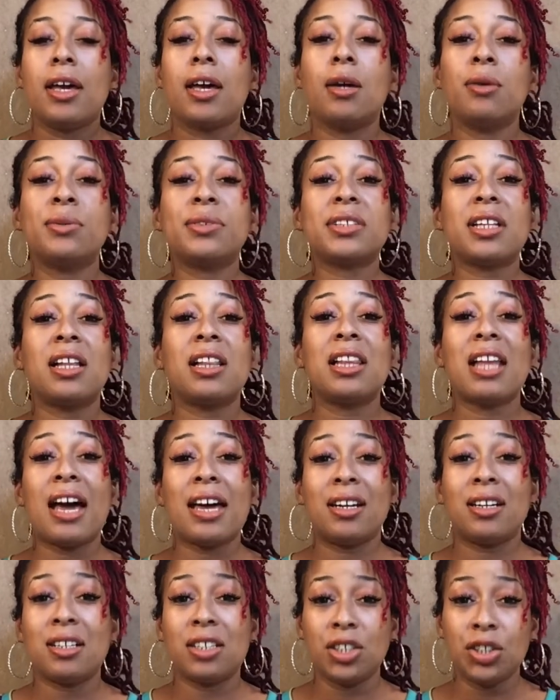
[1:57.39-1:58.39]
It was a
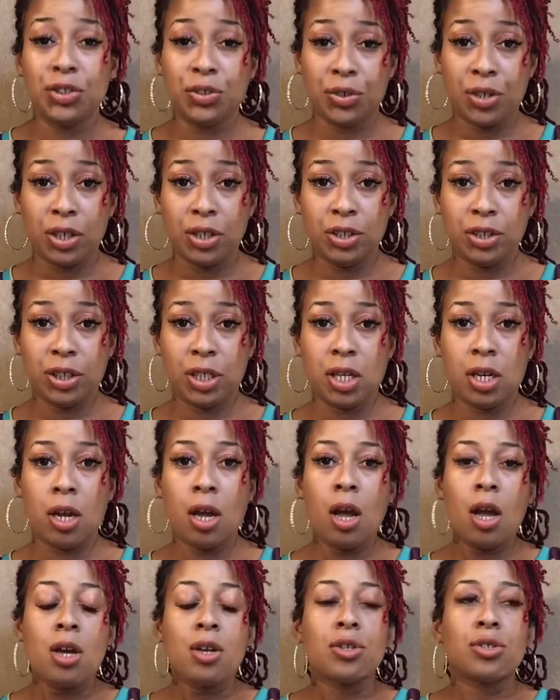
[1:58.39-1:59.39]
lot of construction,
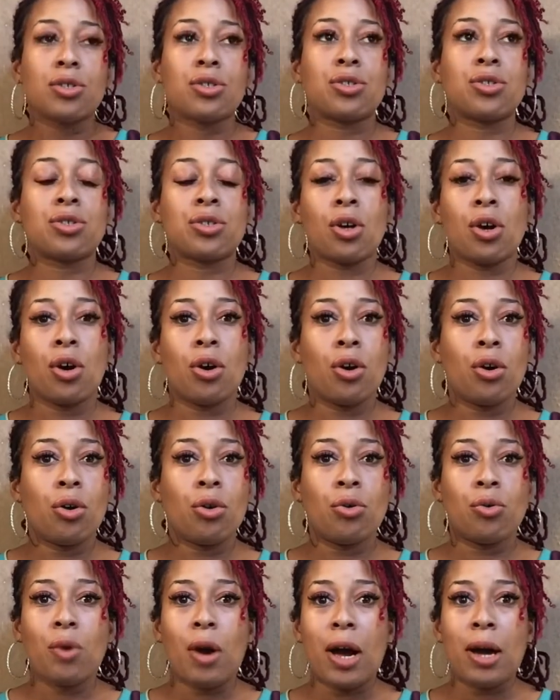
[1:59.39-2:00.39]

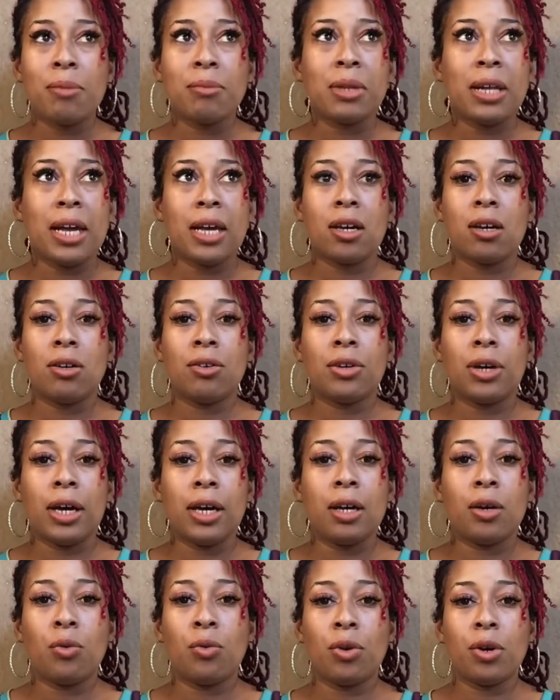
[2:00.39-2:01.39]
so I'm like,
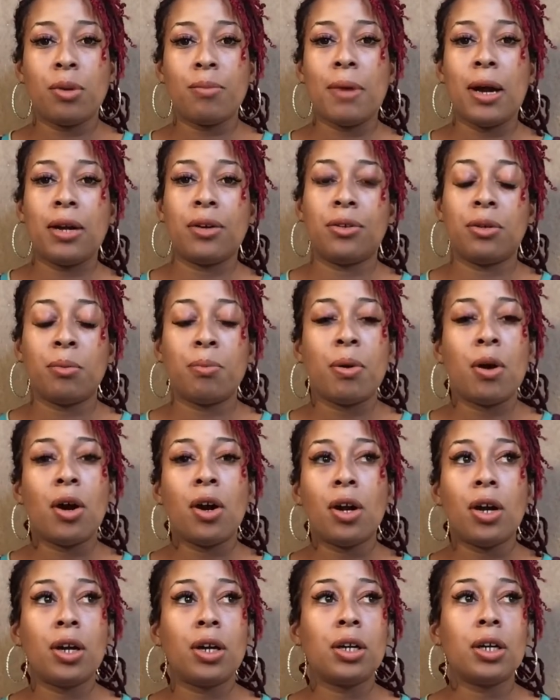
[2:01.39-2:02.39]
okay, where am I gonna
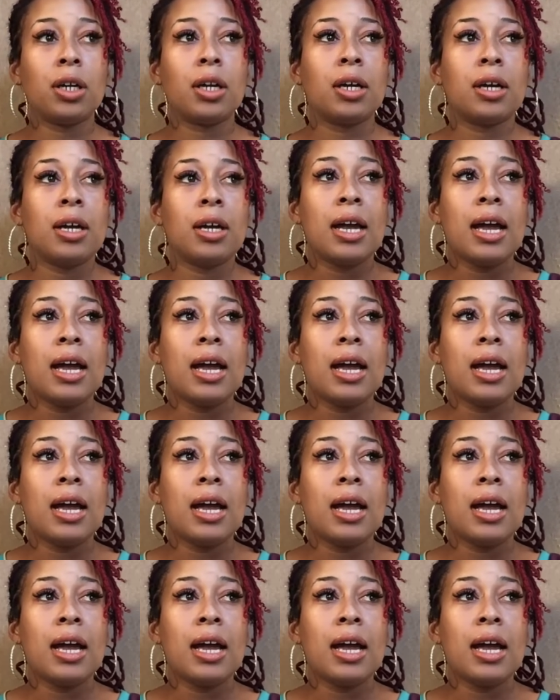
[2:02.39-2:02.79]
park?